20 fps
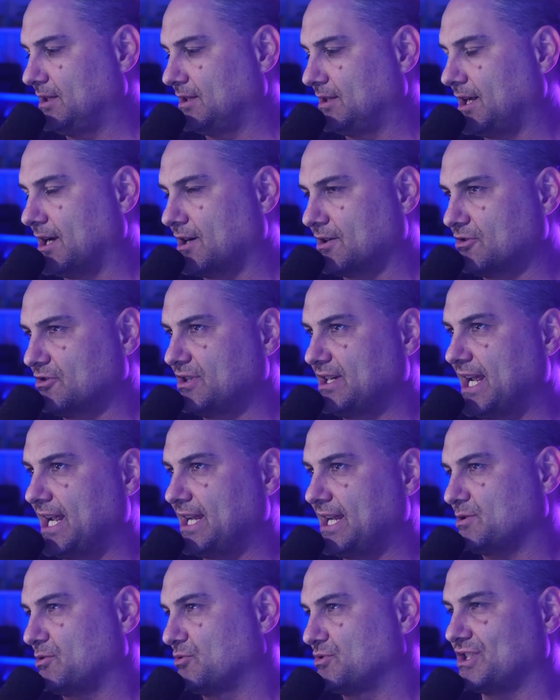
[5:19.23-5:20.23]
the younger
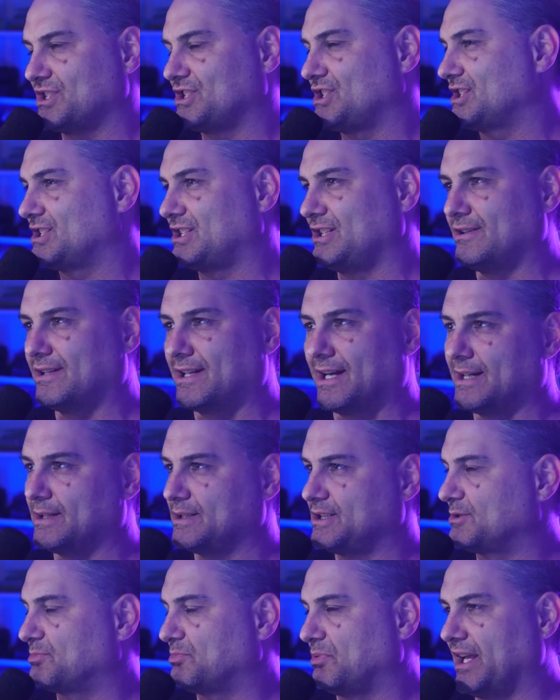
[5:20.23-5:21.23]
days, or was it just you kind of
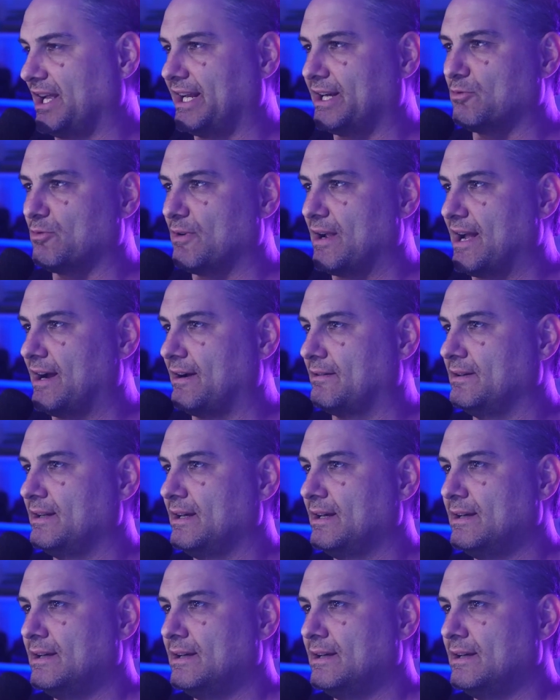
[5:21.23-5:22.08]
just playing around